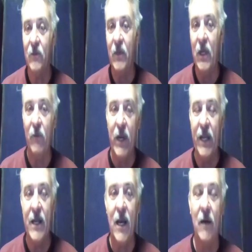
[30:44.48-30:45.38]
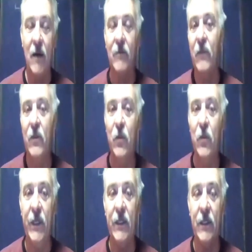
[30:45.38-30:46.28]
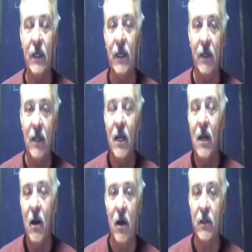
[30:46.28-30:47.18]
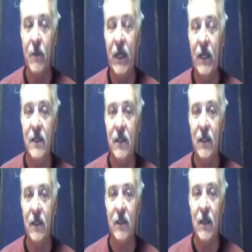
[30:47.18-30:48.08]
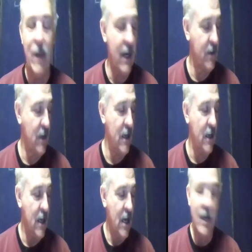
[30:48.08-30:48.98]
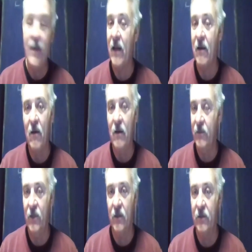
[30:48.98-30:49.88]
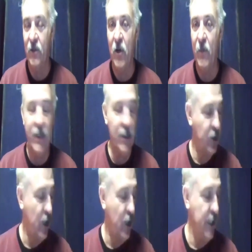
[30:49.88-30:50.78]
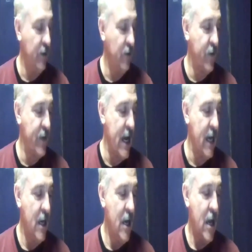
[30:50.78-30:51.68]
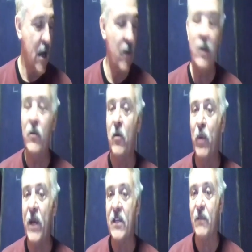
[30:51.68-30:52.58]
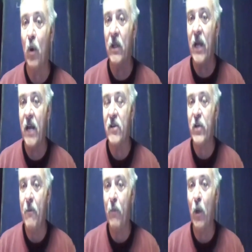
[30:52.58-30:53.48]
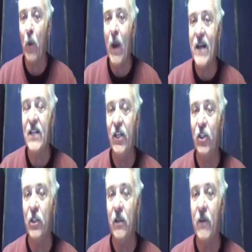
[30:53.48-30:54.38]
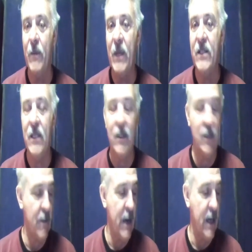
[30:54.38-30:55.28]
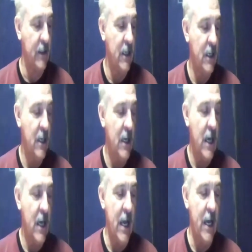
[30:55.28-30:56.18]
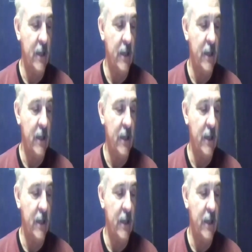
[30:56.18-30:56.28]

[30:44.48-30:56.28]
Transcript: right now between all the Métis and Quebec? And that, you know, your opinion, Charlene, with that, to bring this polarization of the Métis in Quebec and